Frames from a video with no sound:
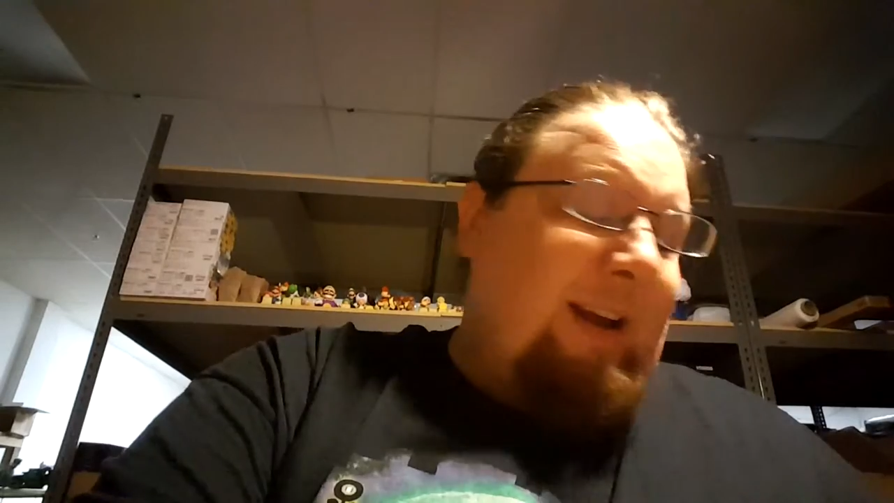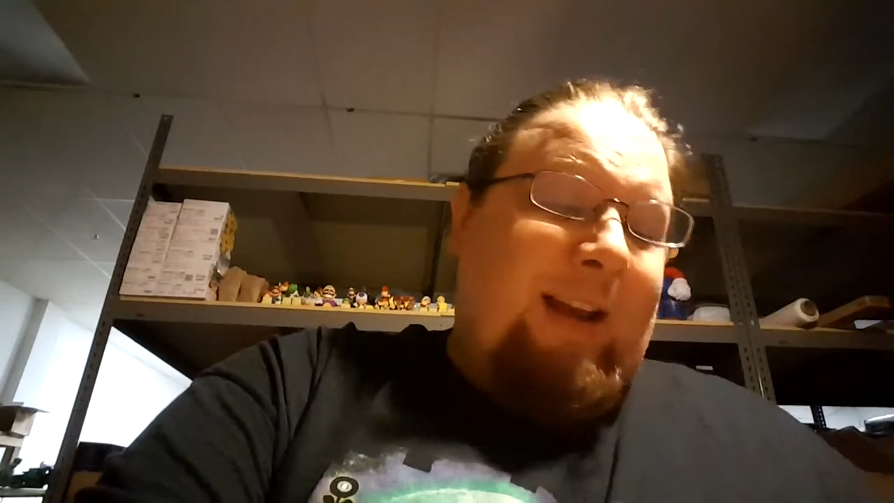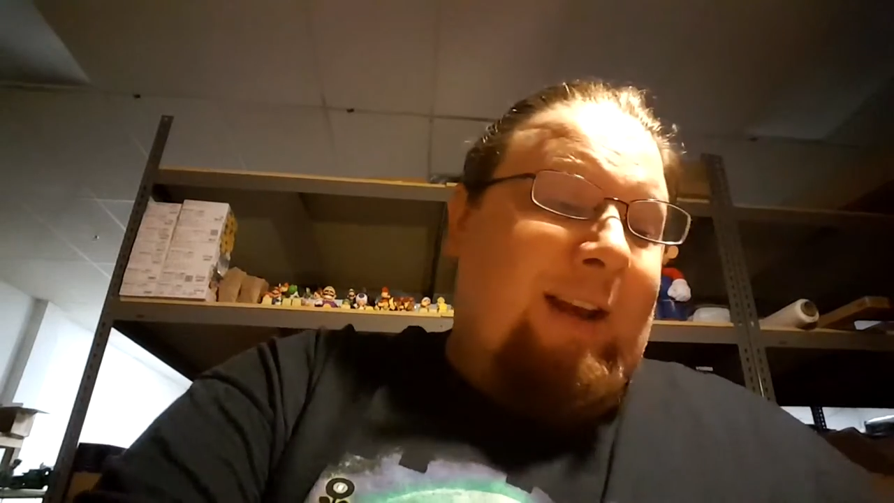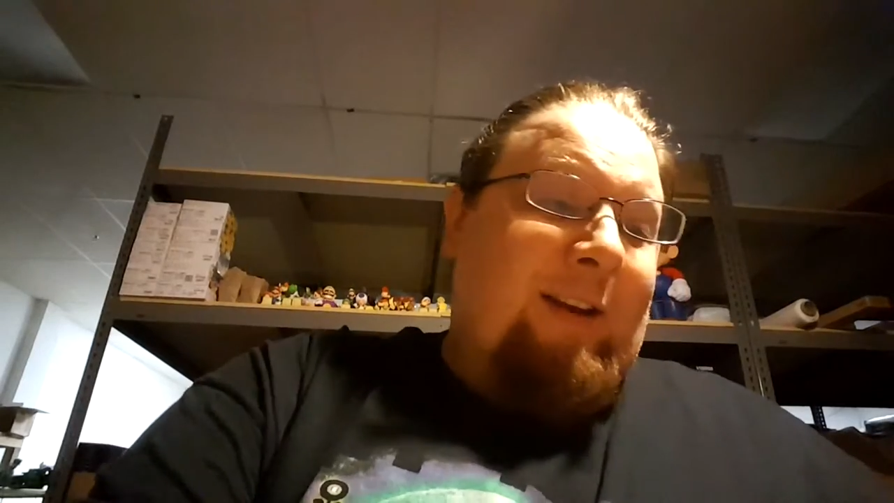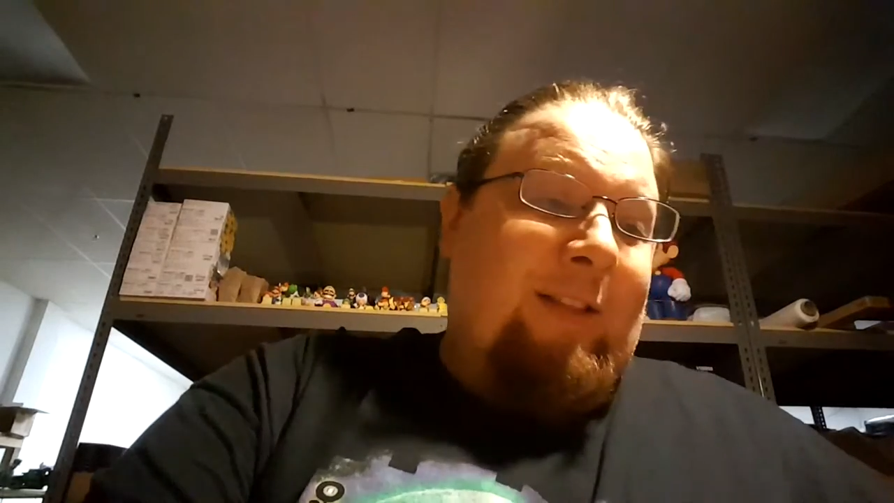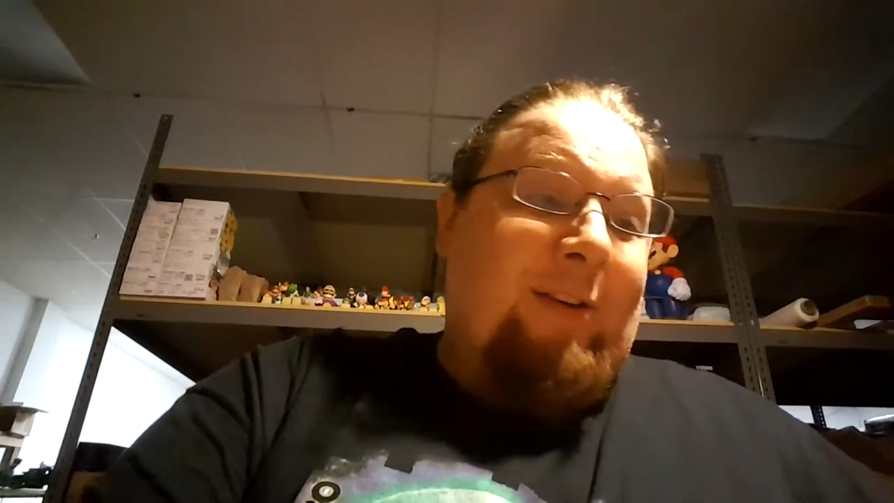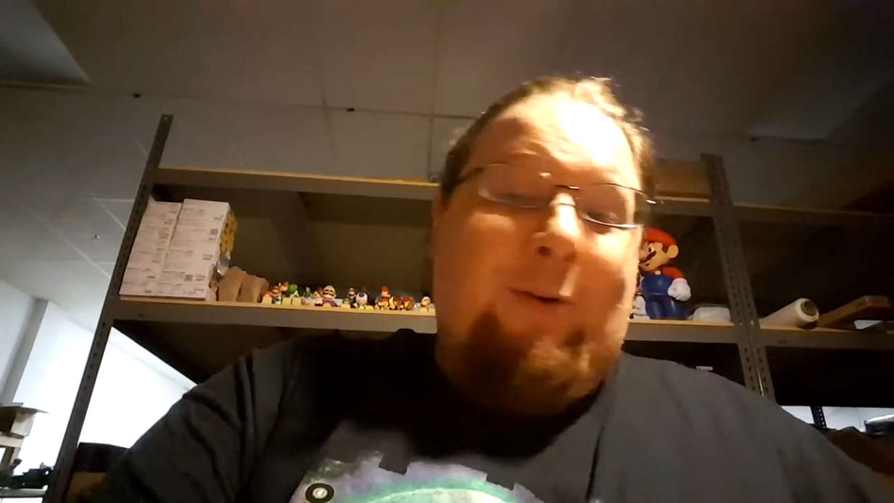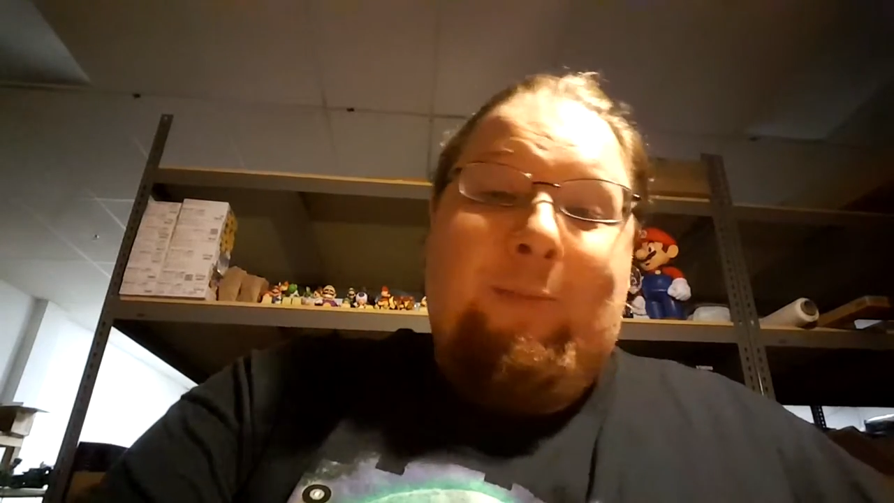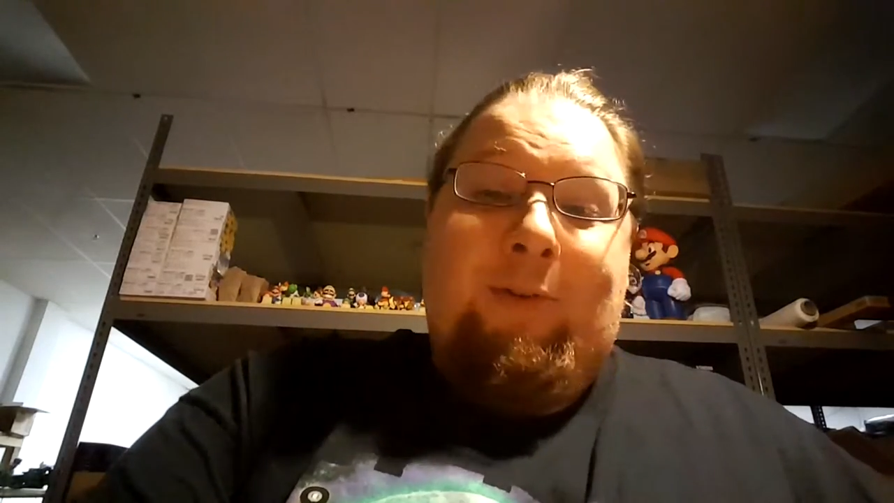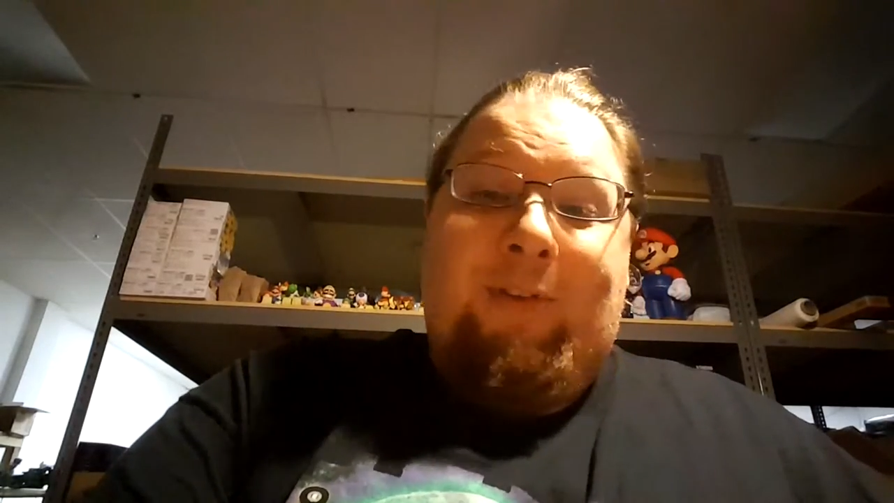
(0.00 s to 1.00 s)
to get into the
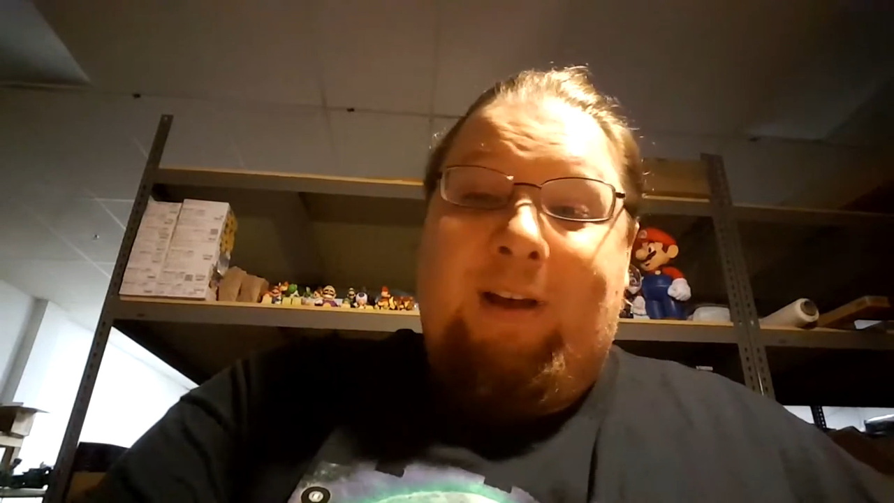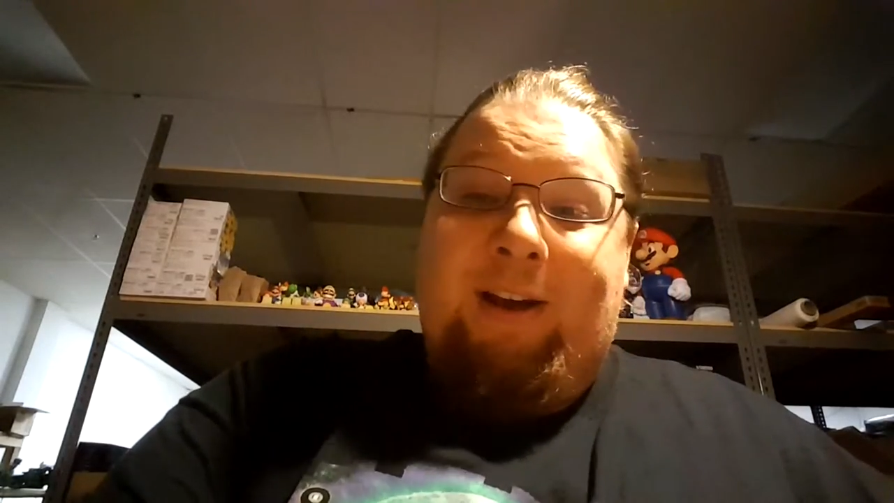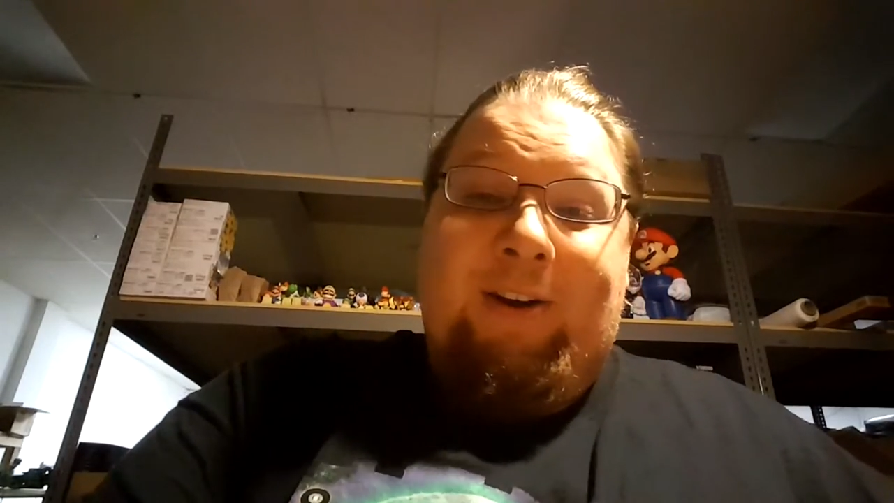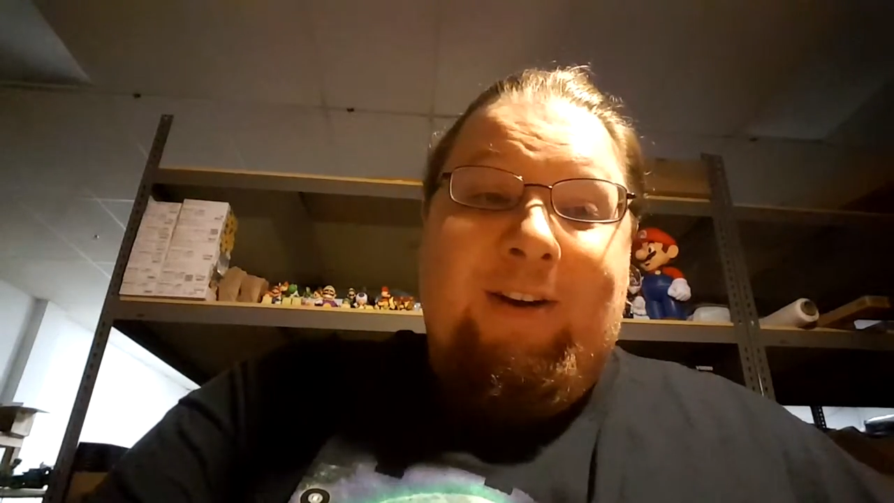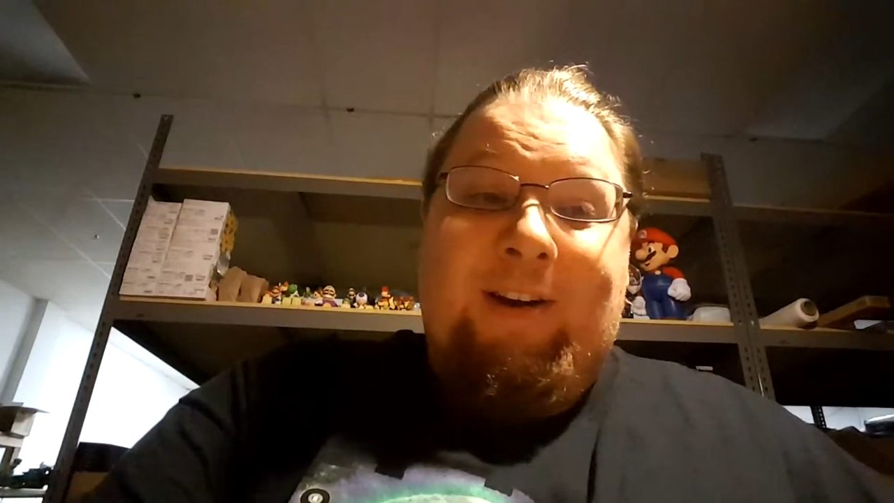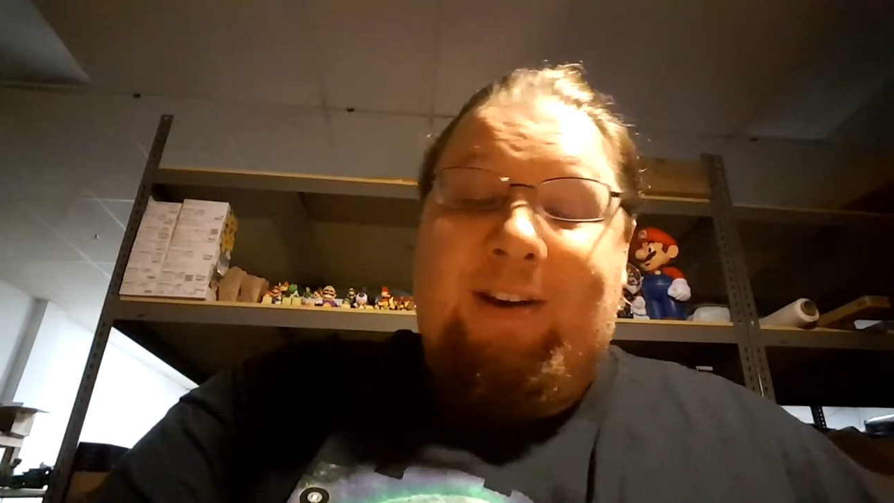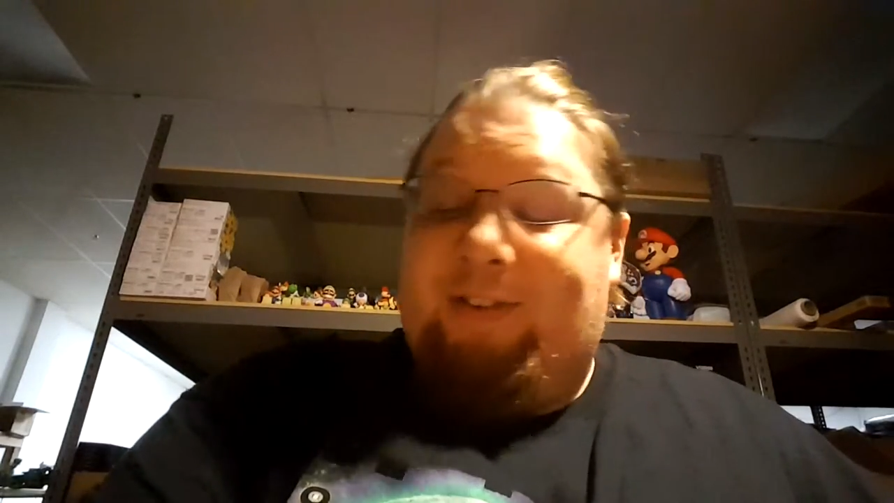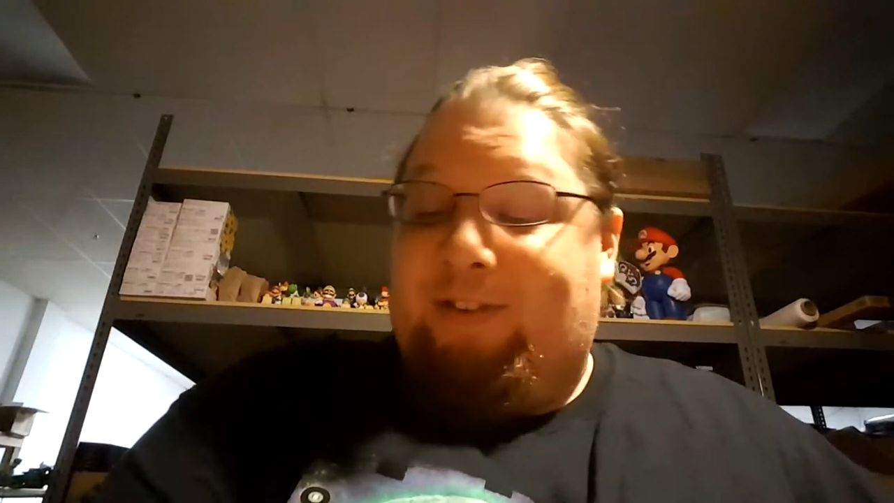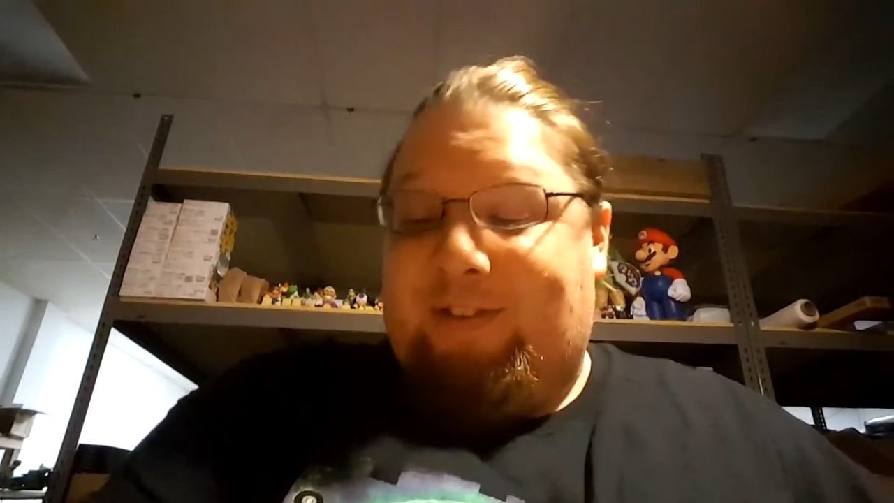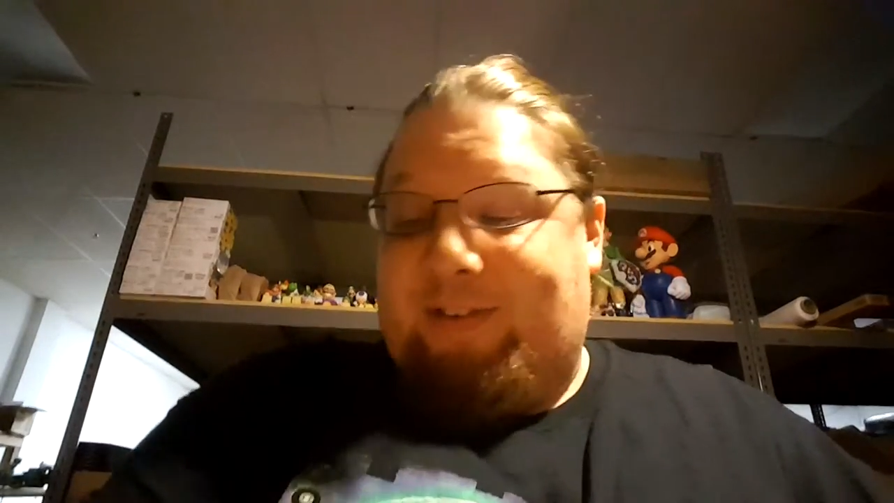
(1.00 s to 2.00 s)
Home Designer, and I
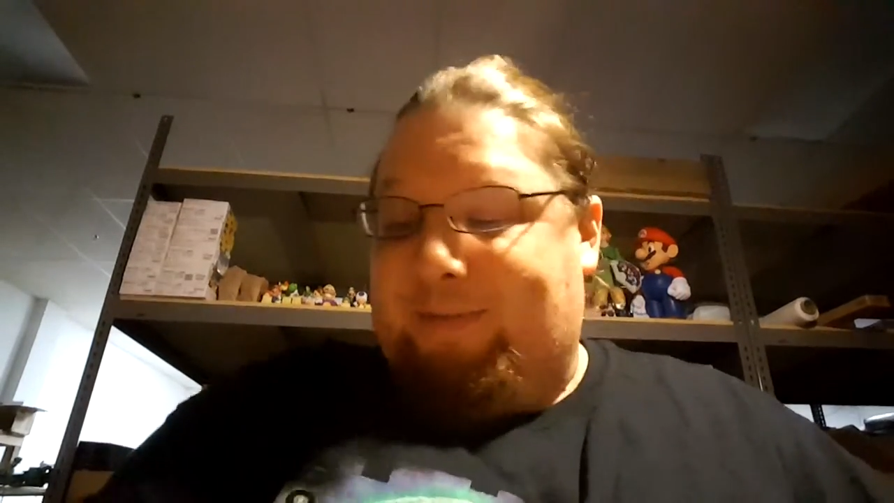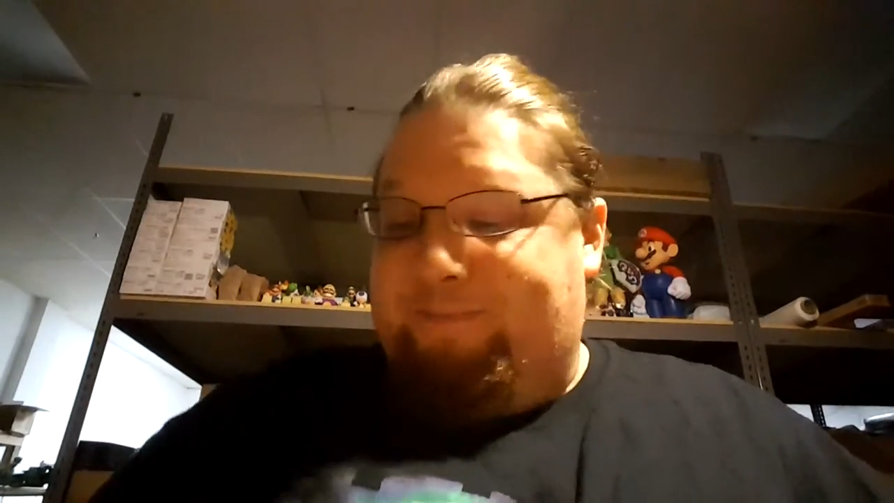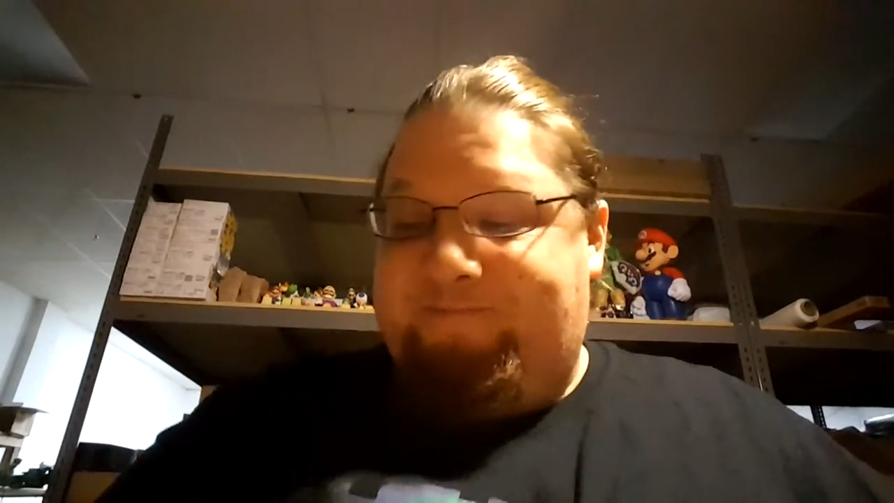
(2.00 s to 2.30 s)
just